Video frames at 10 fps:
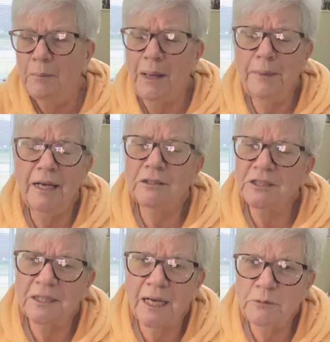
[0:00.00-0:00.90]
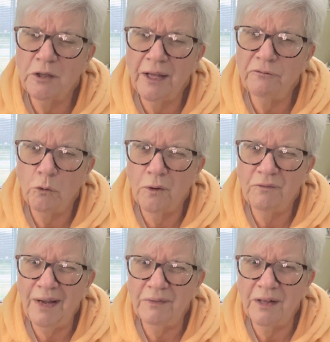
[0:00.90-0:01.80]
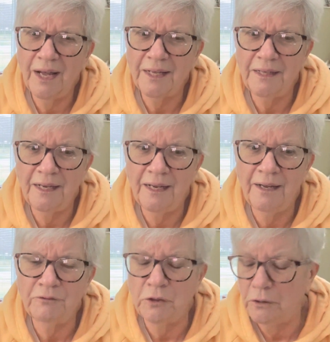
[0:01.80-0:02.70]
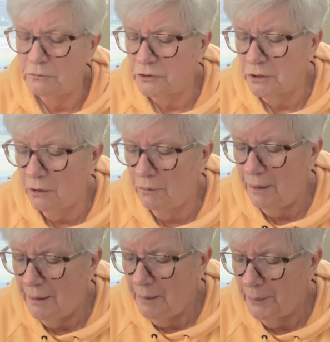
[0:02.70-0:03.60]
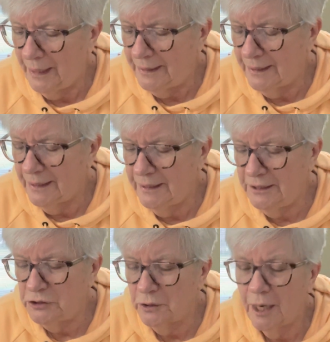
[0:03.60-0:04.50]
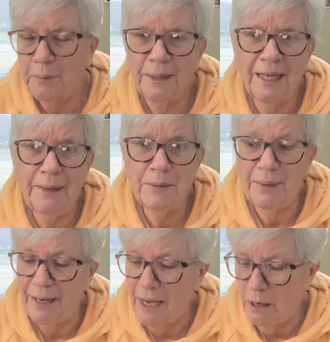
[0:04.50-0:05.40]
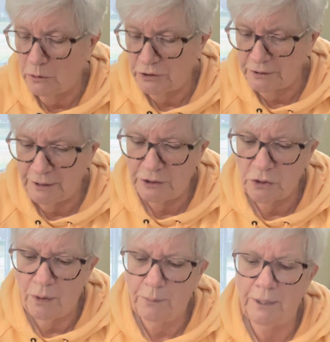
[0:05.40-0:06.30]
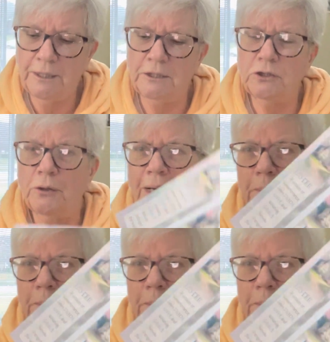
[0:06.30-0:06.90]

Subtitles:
My mail doesn't come till like 4 or 5 o'clock in the afternoon. So, but I did get an Easter card, but it came to my house. And so I wanted to show you how